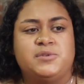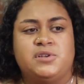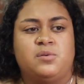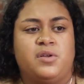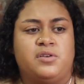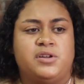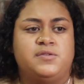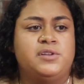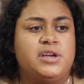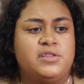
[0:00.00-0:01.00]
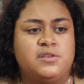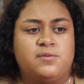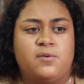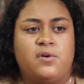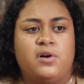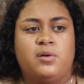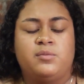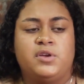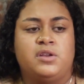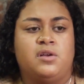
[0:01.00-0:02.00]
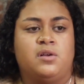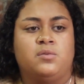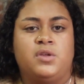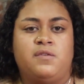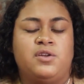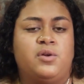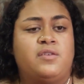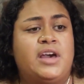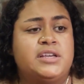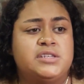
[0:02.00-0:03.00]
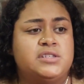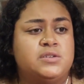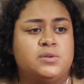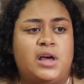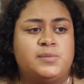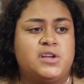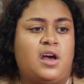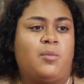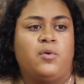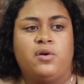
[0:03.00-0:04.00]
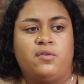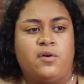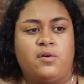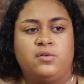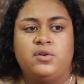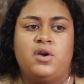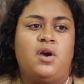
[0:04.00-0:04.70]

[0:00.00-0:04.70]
So whether it's filling out the form, you know, if you don't have access to a laptop or a phone,